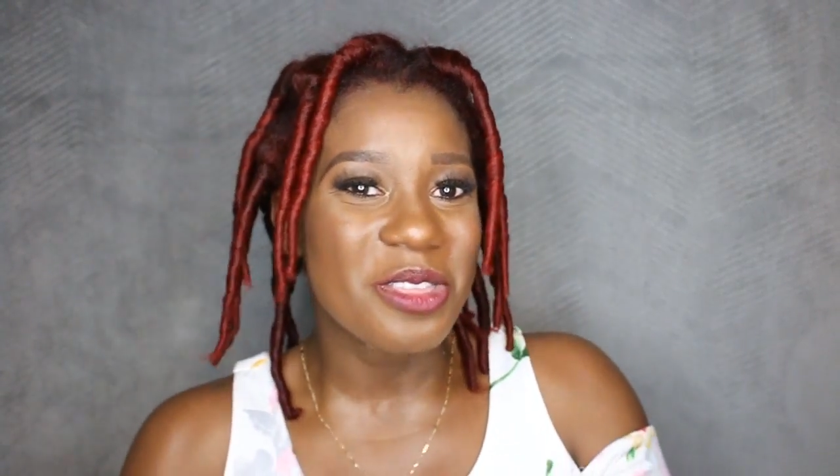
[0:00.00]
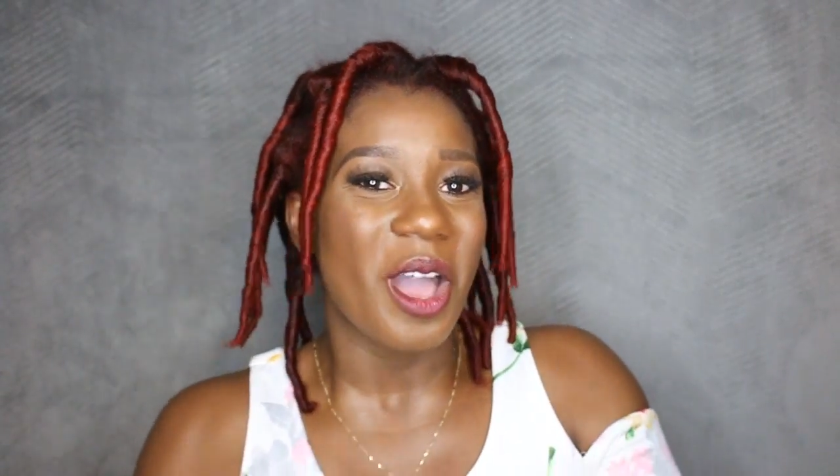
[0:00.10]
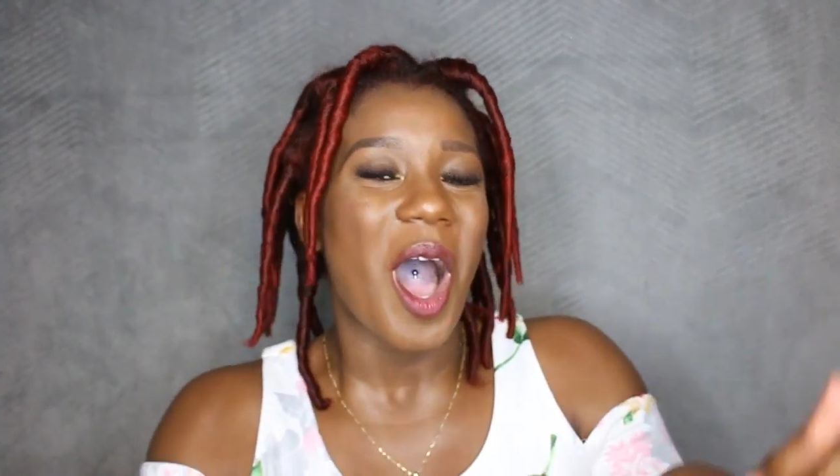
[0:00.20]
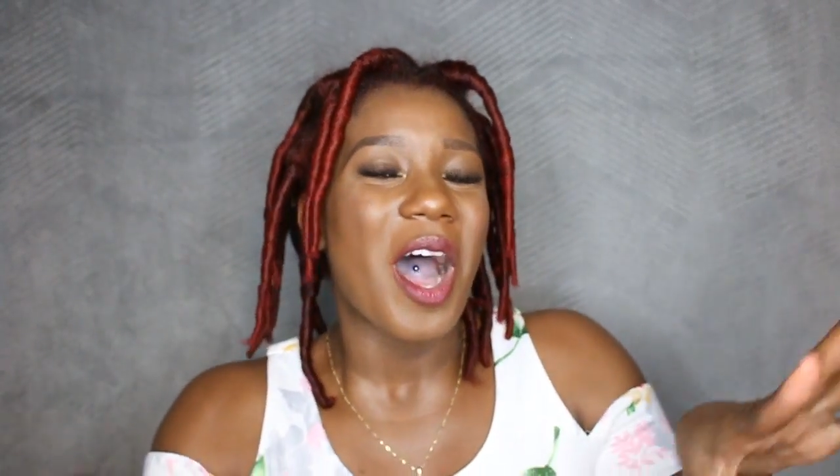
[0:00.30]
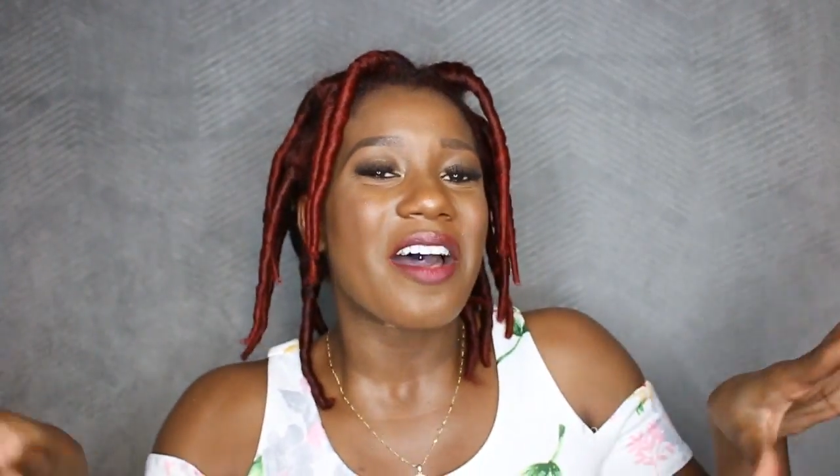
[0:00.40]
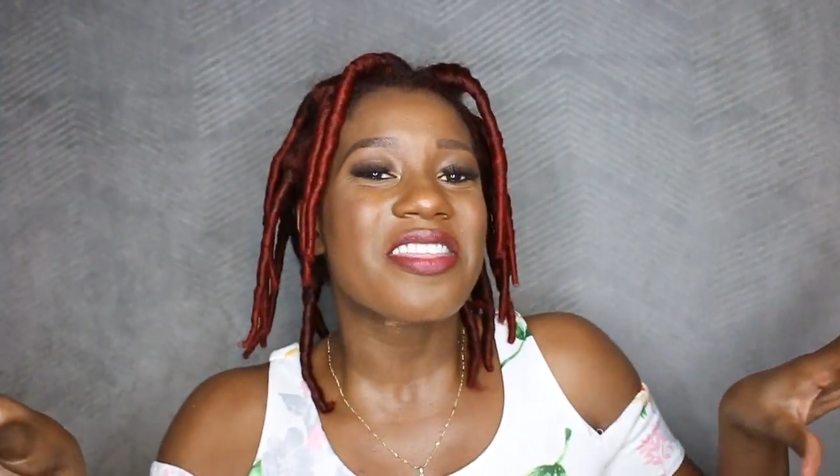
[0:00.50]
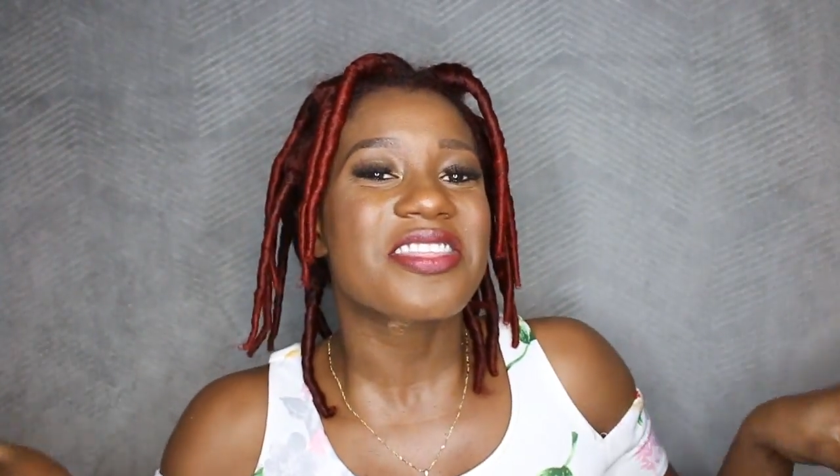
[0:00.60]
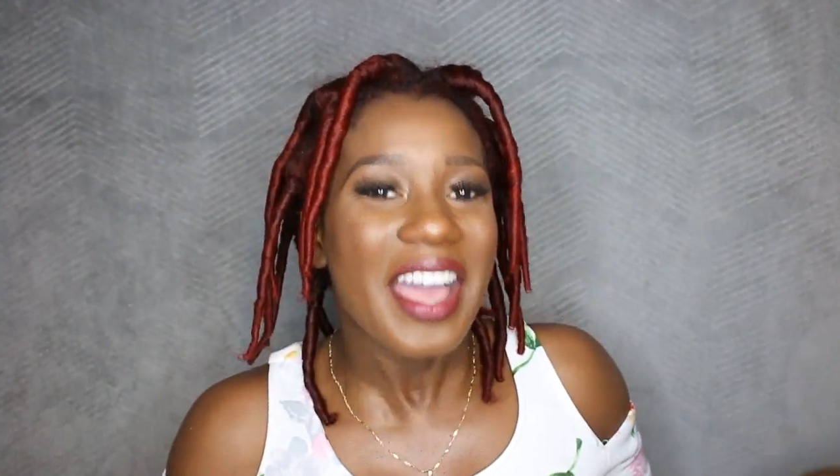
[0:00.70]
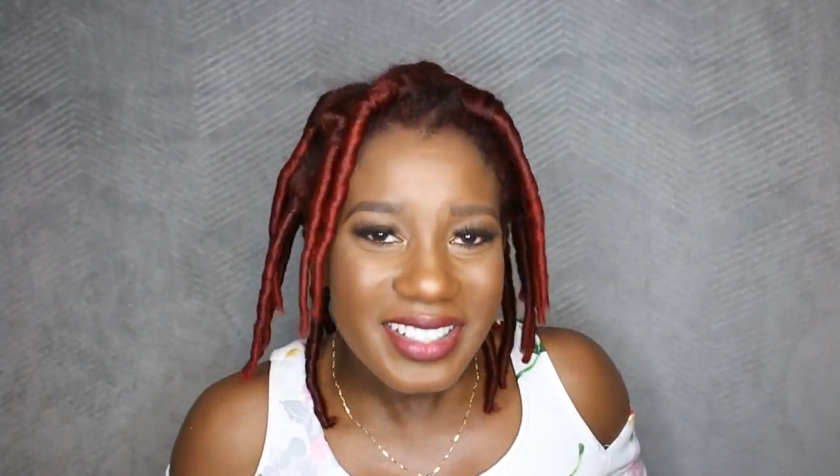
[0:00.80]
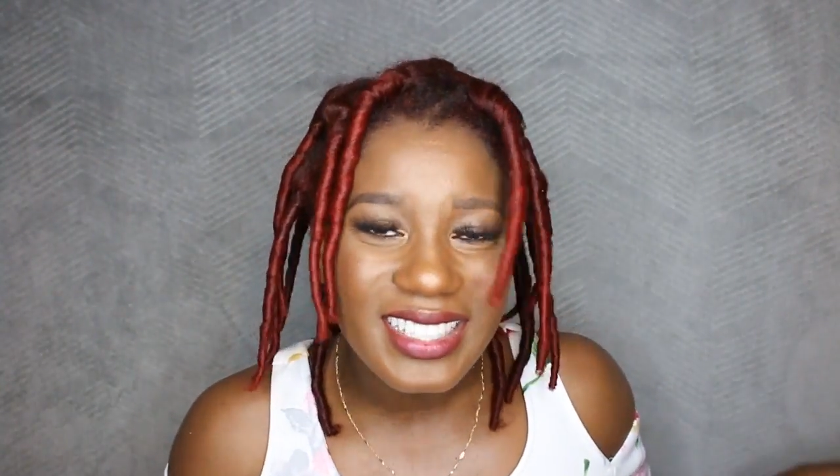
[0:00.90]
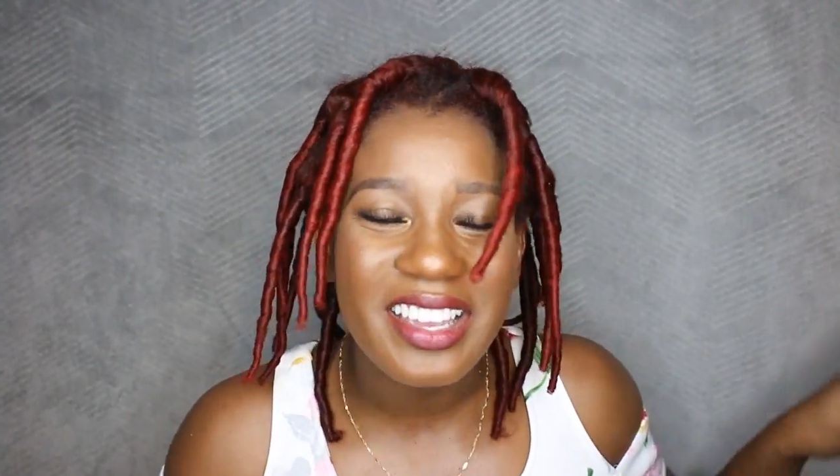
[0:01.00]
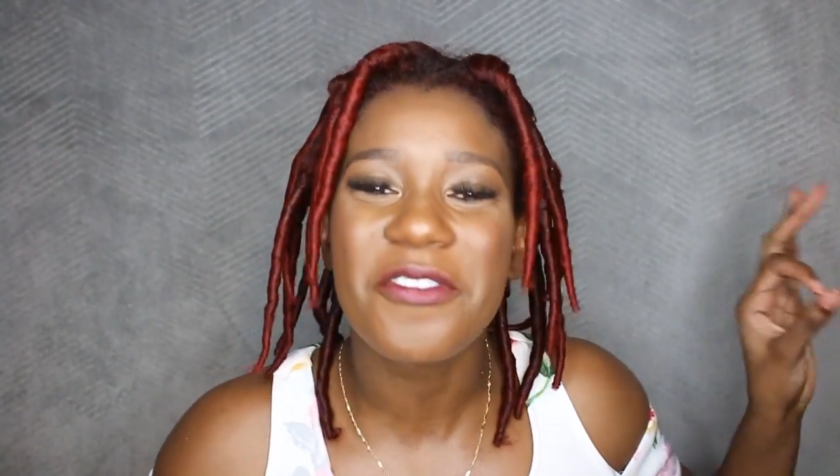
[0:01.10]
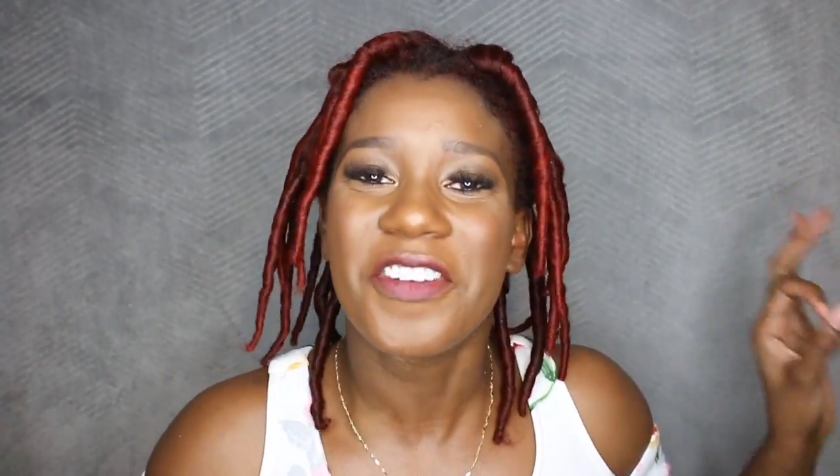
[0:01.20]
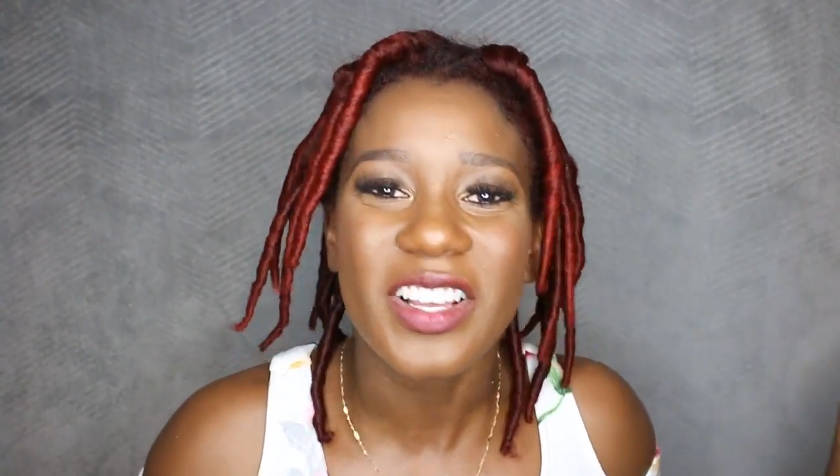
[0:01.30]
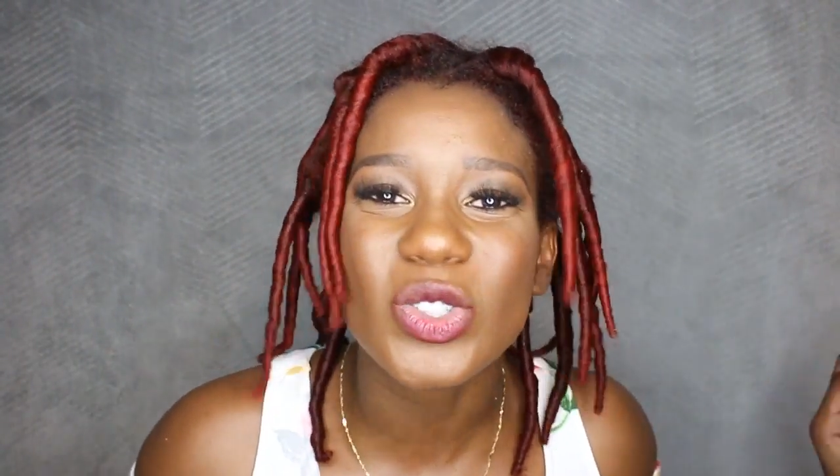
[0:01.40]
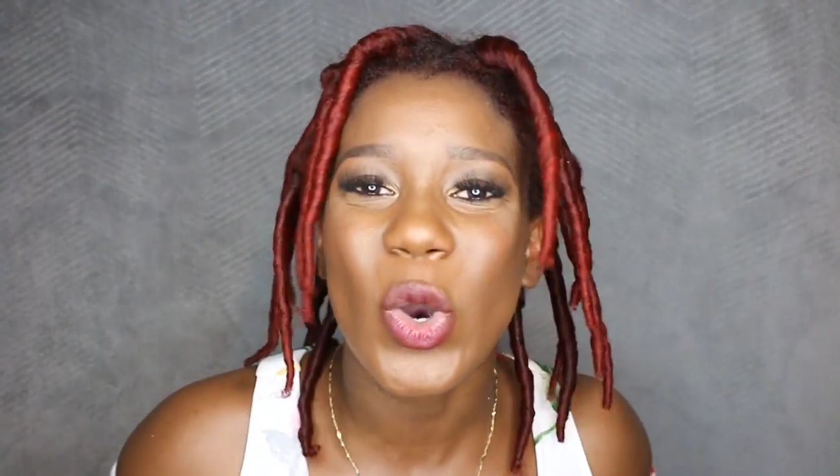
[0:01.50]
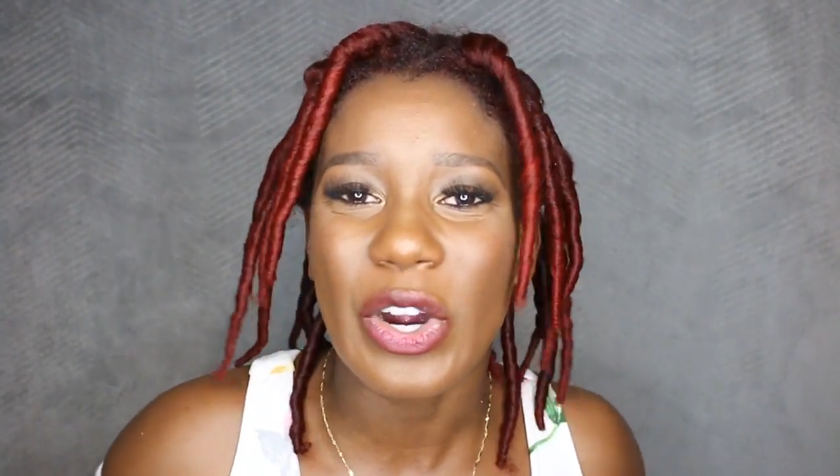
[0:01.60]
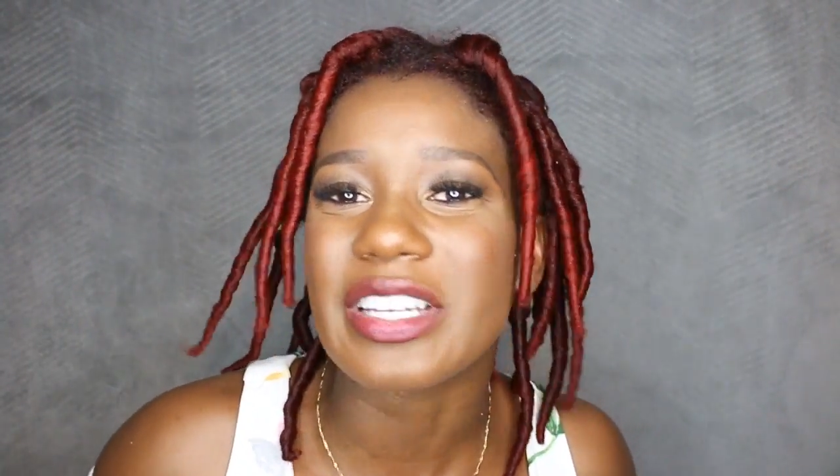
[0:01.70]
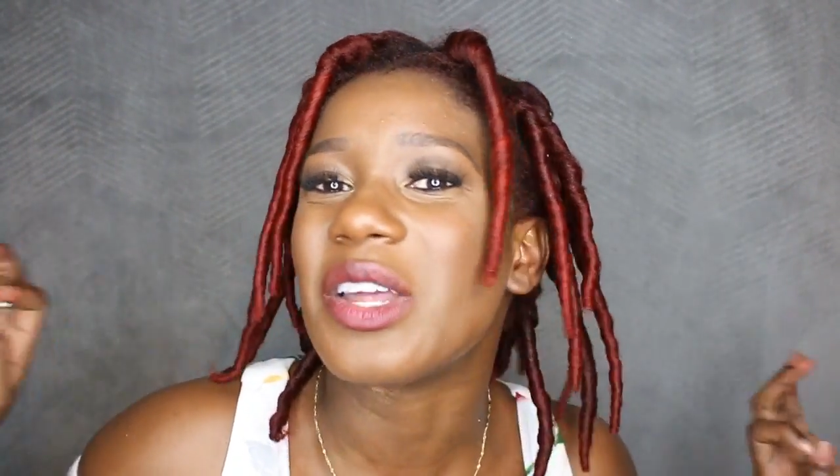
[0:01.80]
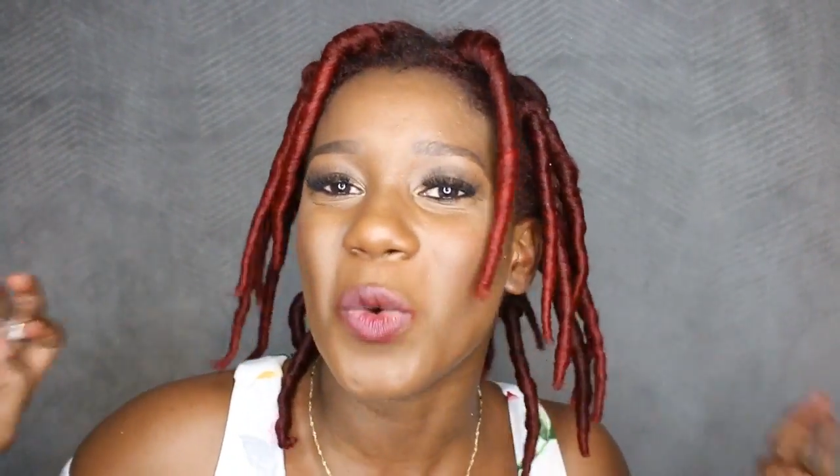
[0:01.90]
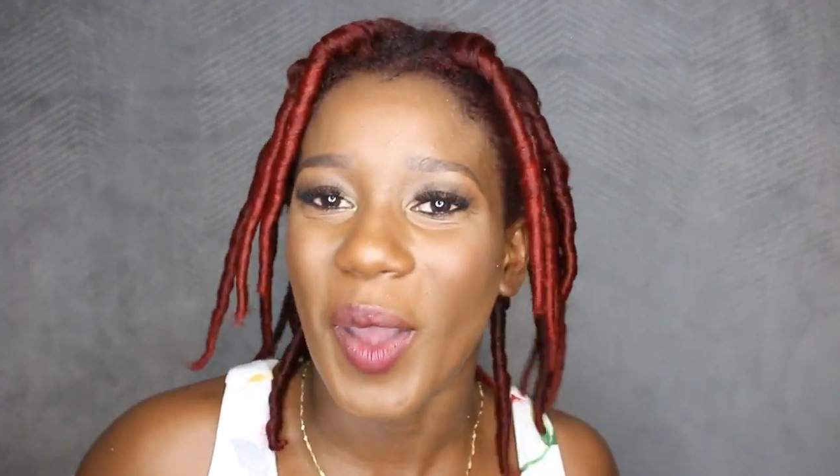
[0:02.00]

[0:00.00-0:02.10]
the authentic Victorian